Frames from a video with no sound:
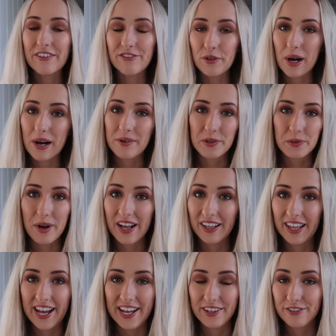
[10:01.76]
everywhere as well
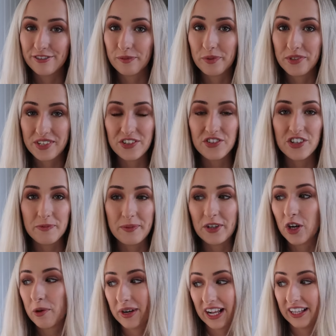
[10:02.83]
like since she's been
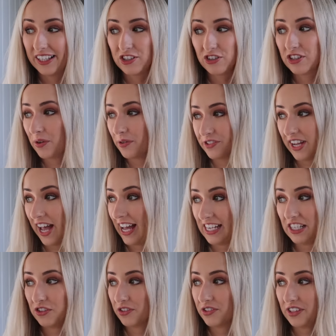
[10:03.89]
coming I literally don't see
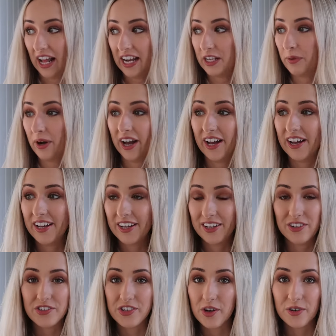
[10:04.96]
any dust anywhere
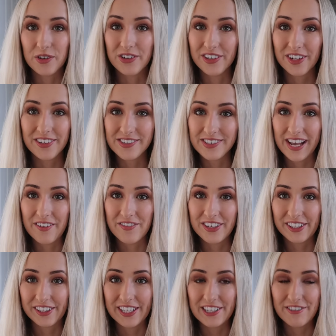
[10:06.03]
it's so good honestly having
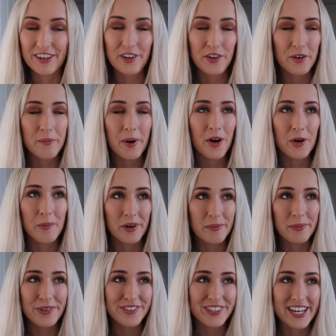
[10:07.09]
a cleaner and I come home on a
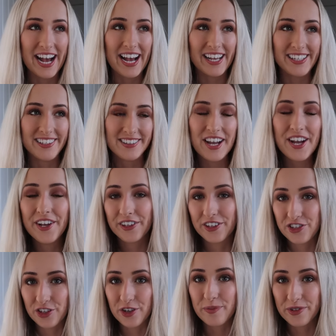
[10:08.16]
Monday night
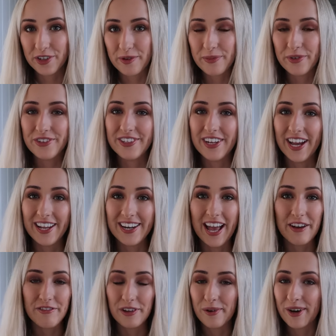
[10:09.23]
because she comes on a Monday and
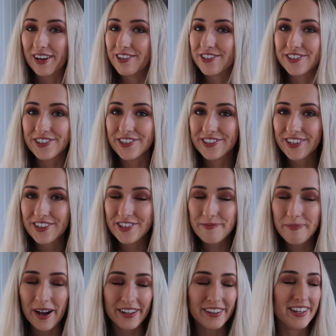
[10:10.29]
everywhere is just
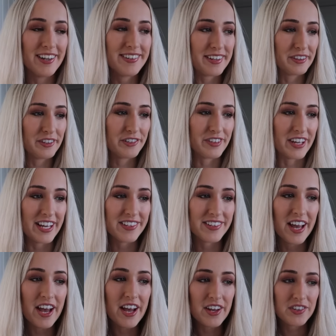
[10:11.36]
spotless love it
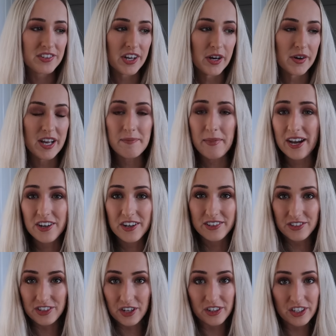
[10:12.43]
so it might
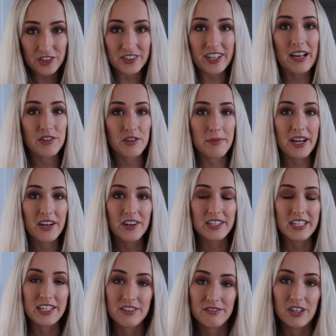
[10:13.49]
not she only just came so it might not
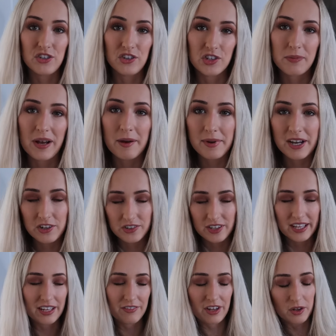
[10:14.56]
need a dust but I might just
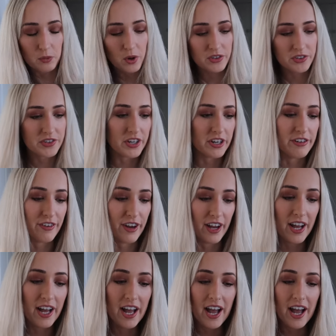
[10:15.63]
like give it a once over